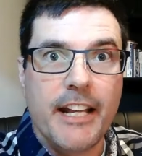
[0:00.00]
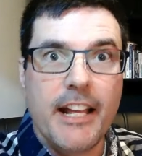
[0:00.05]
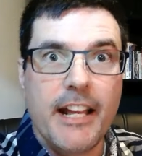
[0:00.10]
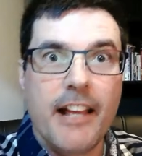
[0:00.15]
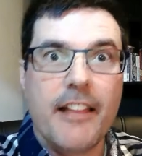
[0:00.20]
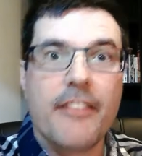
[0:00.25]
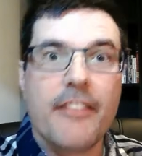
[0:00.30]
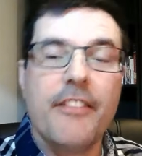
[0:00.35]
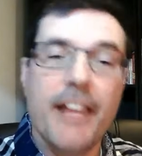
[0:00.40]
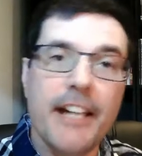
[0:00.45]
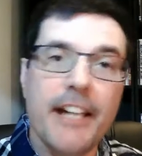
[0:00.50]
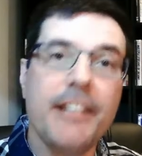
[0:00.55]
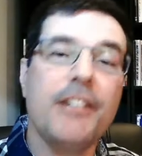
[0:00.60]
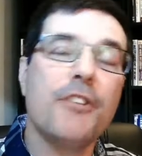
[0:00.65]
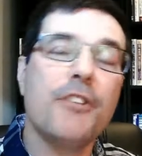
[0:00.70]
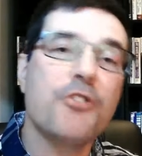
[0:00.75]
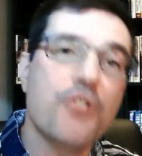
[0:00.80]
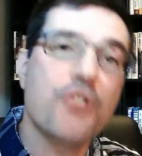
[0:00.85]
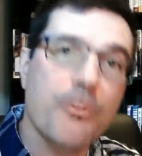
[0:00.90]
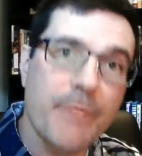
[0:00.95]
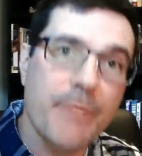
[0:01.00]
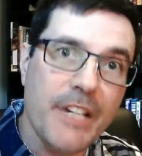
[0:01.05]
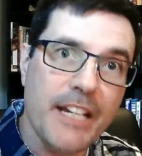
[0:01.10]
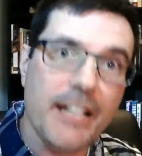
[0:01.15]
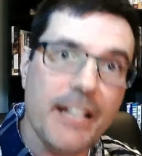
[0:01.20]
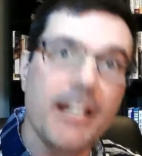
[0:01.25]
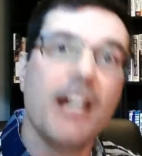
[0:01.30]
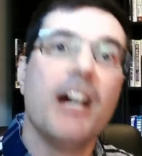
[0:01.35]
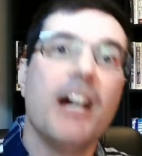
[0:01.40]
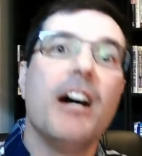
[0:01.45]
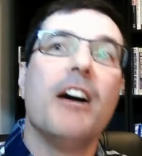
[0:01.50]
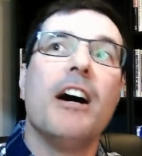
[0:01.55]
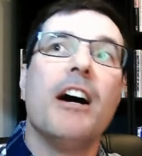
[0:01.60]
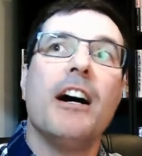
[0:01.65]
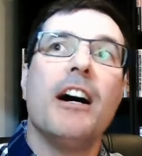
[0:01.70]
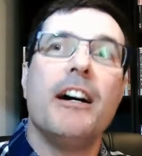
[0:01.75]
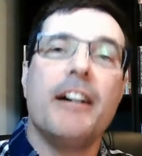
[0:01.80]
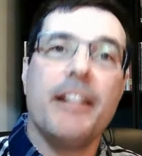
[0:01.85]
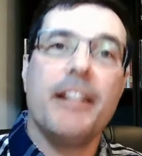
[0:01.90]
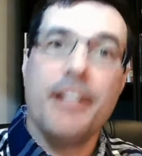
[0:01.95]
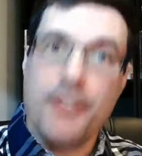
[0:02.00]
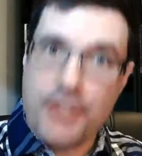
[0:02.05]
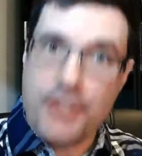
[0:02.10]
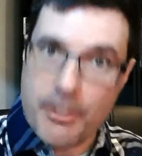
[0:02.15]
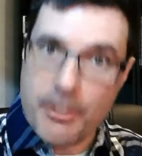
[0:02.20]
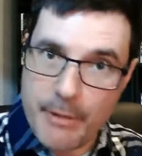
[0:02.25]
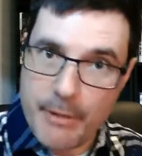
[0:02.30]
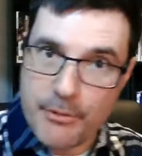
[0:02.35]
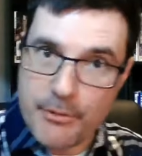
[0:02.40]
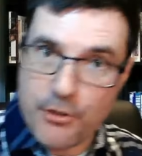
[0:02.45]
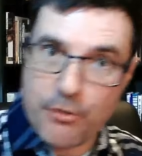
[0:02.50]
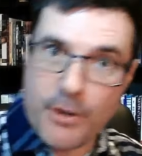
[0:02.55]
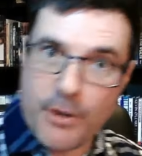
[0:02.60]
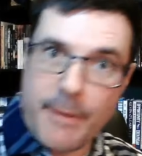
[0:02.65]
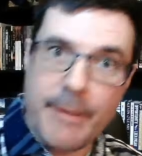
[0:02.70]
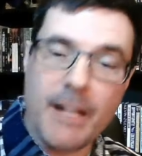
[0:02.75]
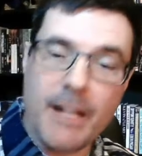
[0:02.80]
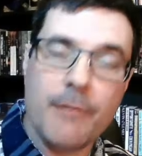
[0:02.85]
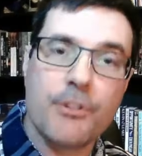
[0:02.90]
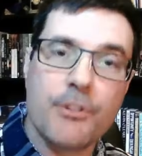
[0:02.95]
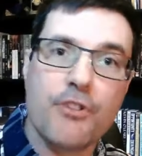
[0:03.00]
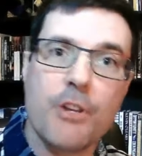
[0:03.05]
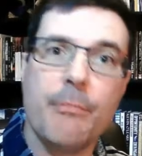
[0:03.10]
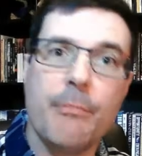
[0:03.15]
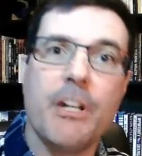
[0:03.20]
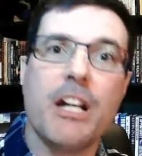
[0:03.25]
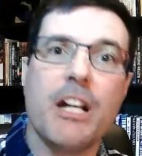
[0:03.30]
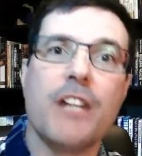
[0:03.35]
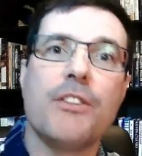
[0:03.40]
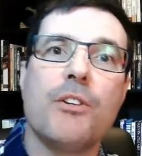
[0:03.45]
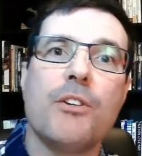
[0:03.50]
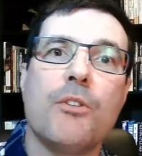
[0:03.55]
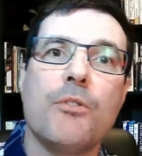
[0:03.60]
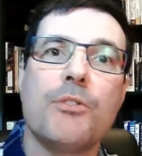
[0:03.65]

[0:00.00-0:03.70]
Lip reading: then you should be trimming on those